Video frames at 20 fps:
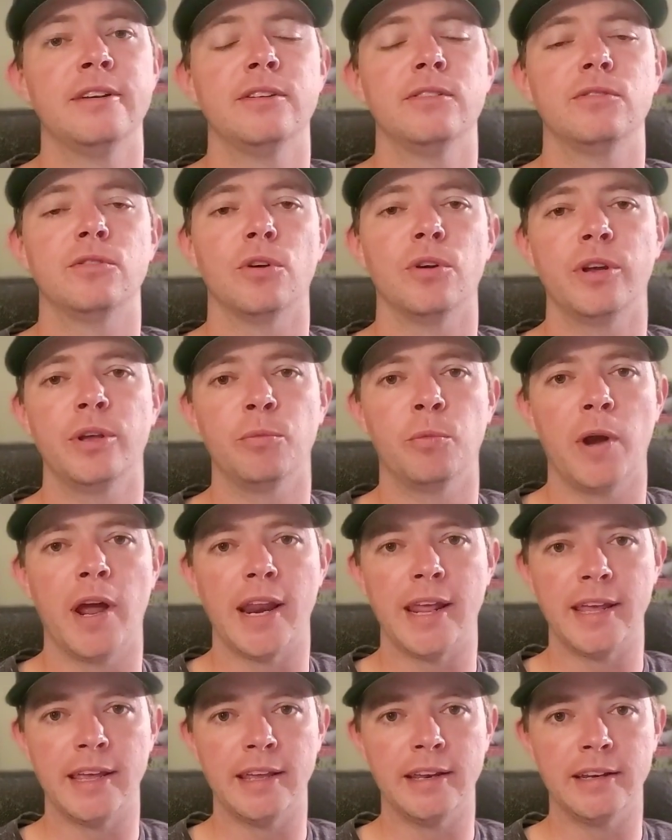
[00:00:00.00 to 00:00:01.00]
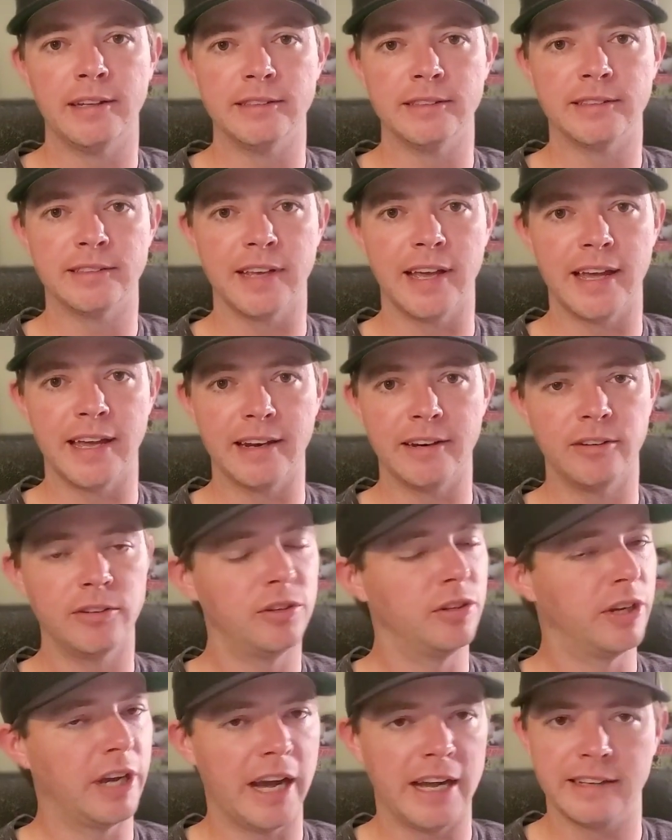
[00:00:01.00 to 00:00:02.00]
So he went in and said,
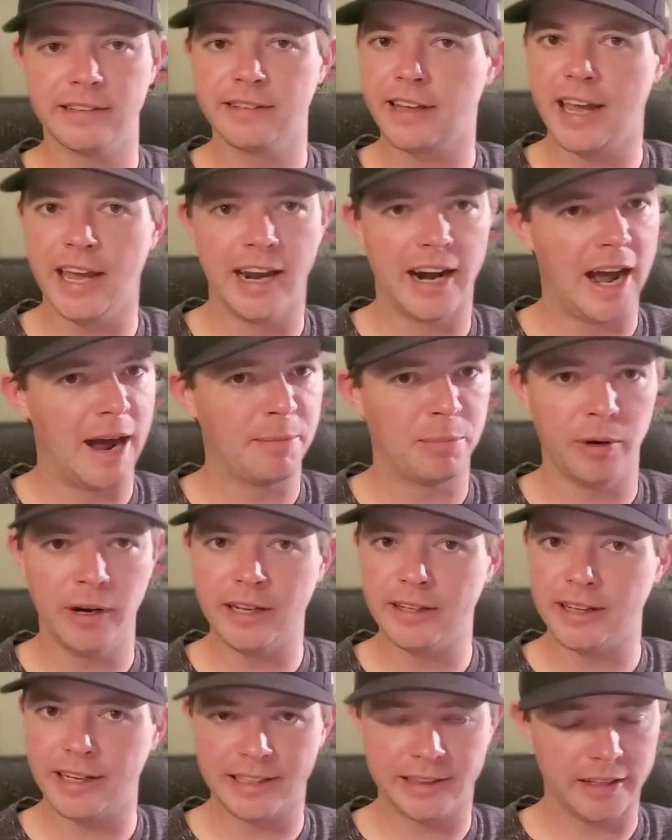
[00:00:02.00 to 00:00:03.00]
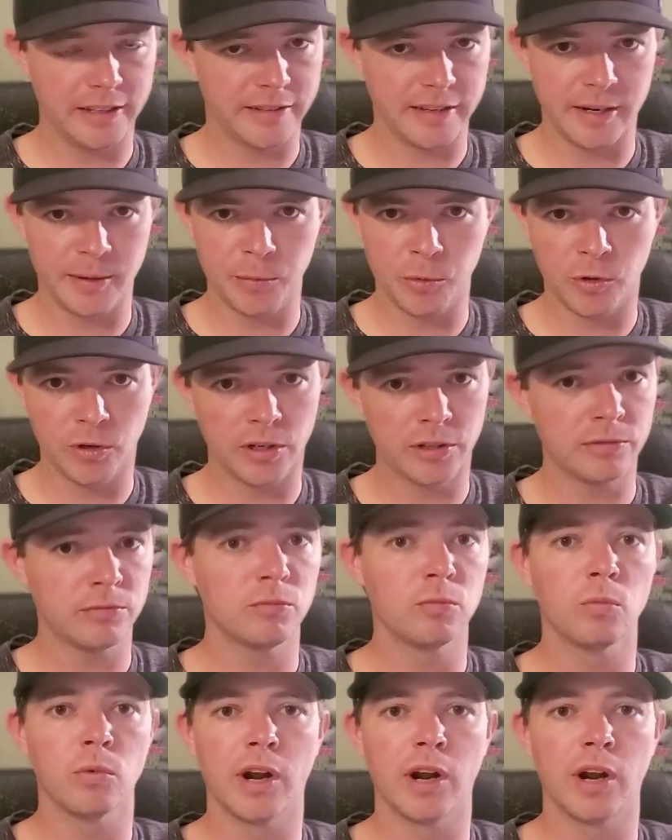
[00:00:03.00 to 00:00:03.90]
you guys can't operate like this anymore.